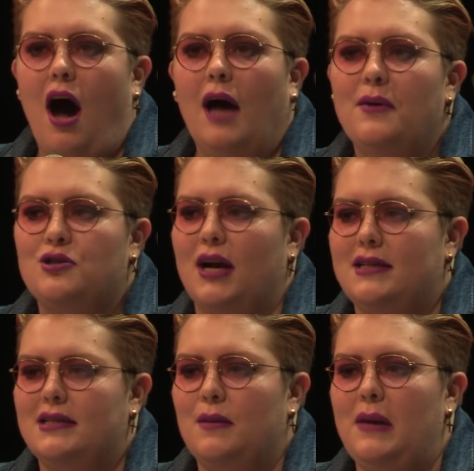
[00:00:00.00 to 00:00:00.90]
I'm
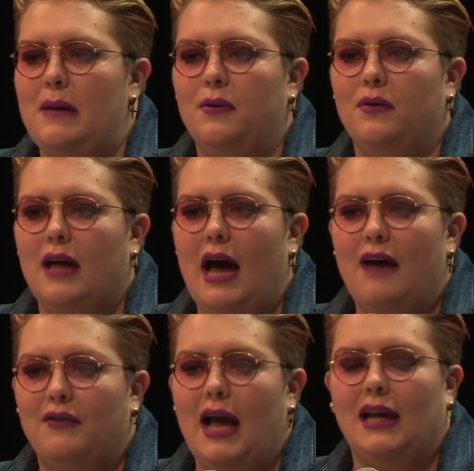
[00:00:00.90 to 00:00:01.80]
attracted to people that
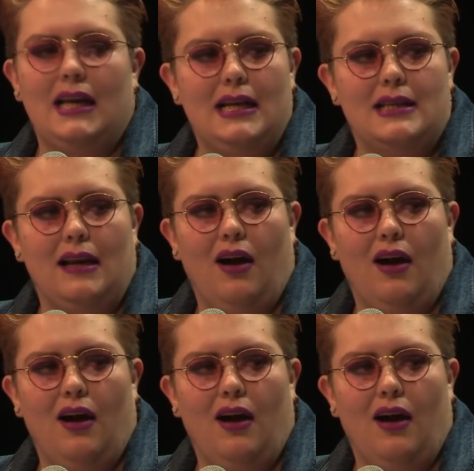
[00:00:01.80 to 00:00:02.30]
haven't had an easy